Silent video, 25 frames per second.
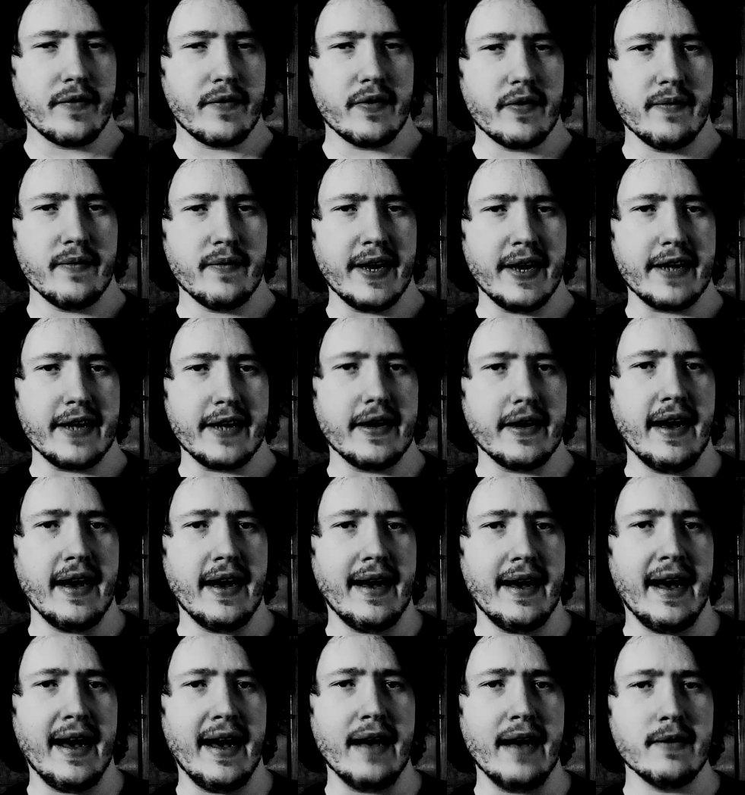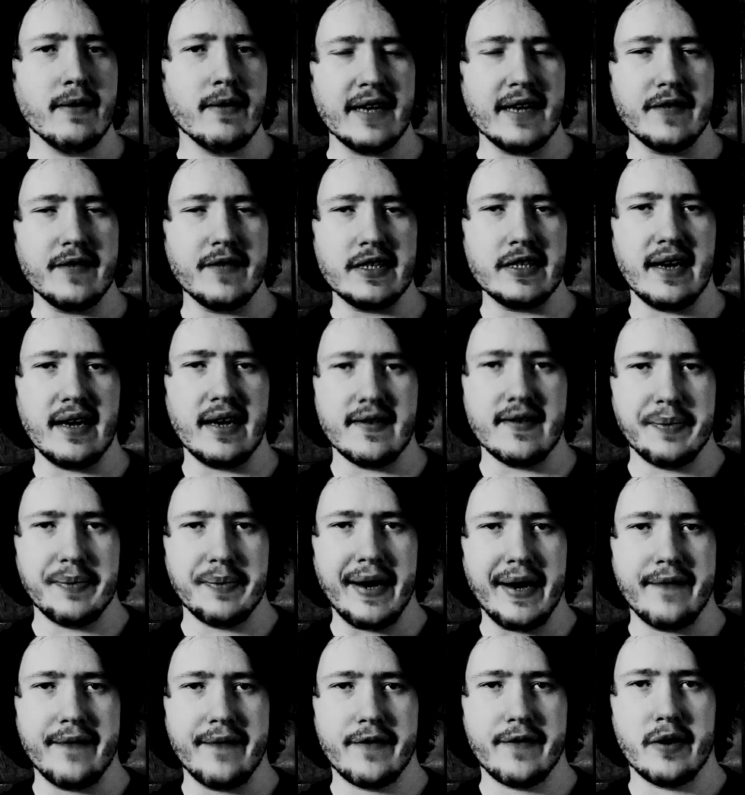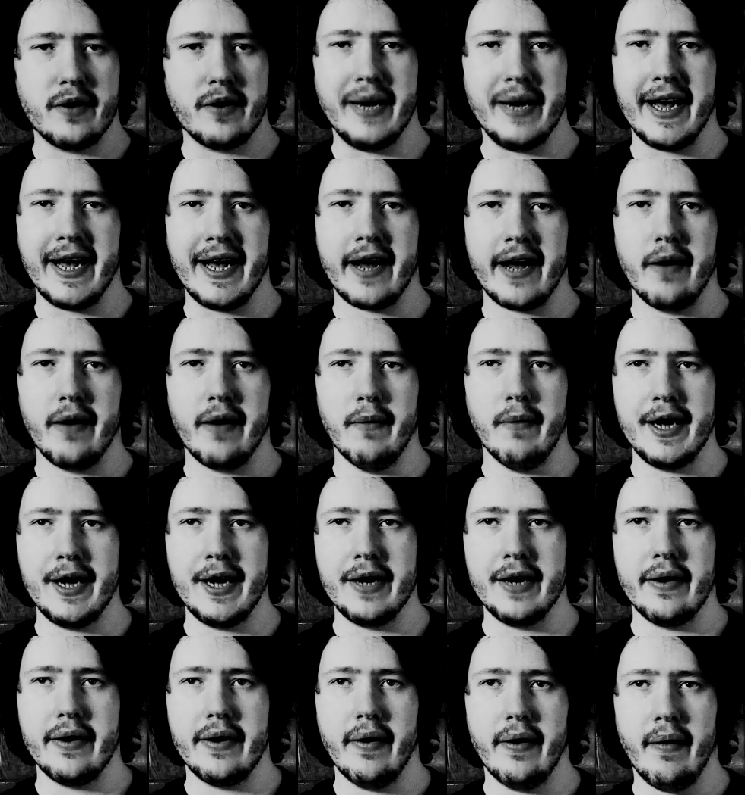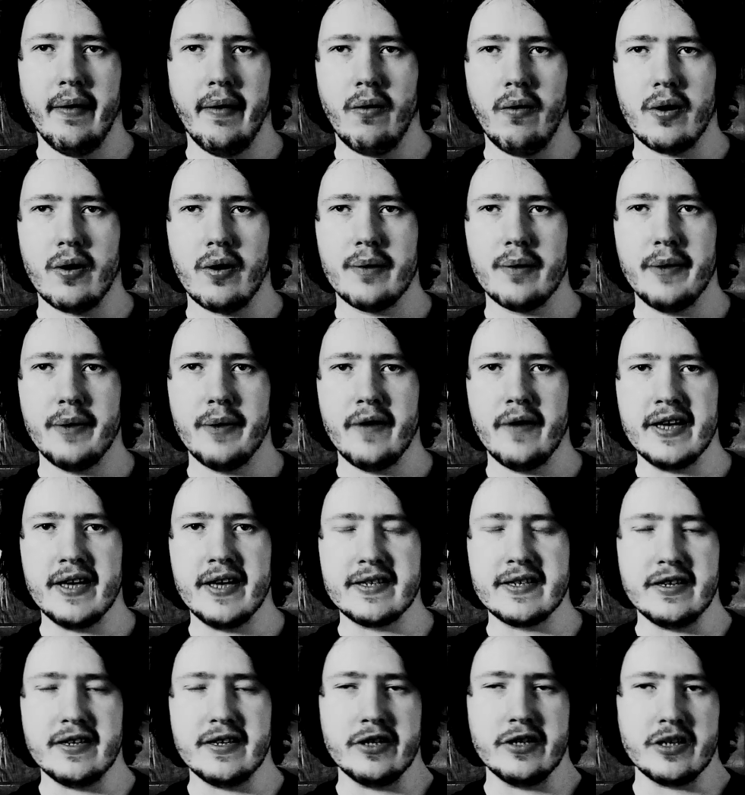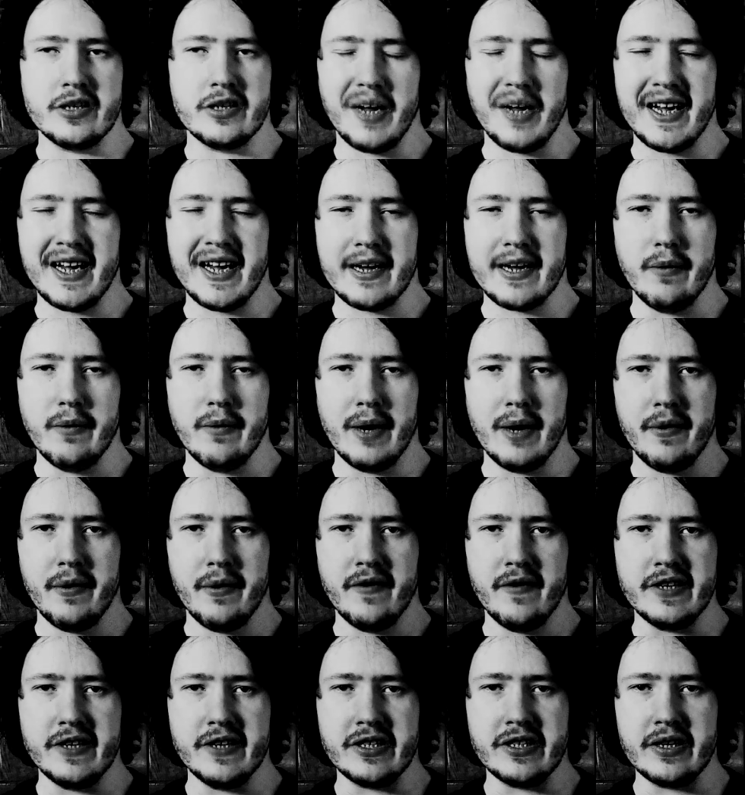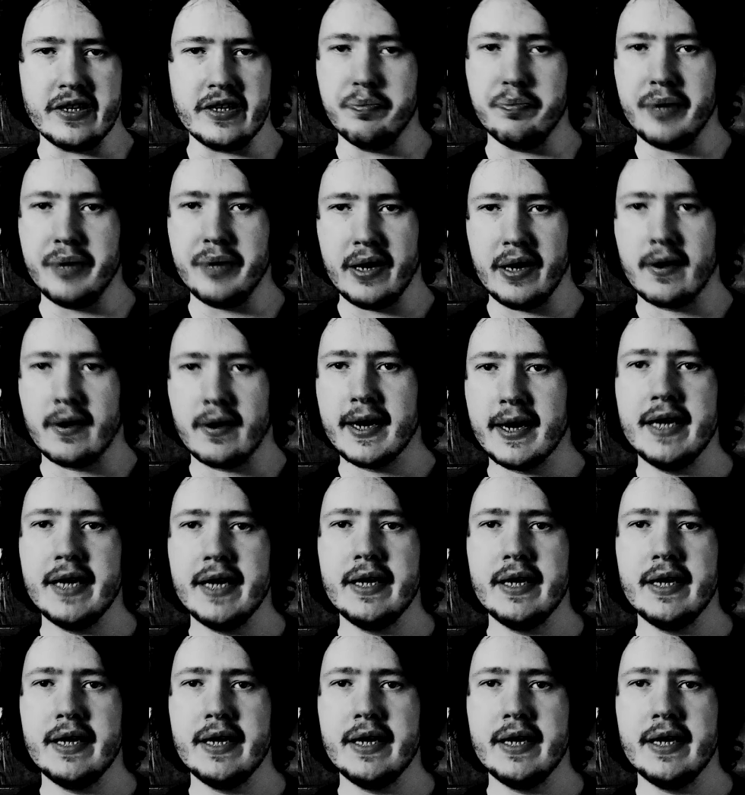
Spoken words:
like, I always have a soft spot for black and white horror movies and just black and white movies, period.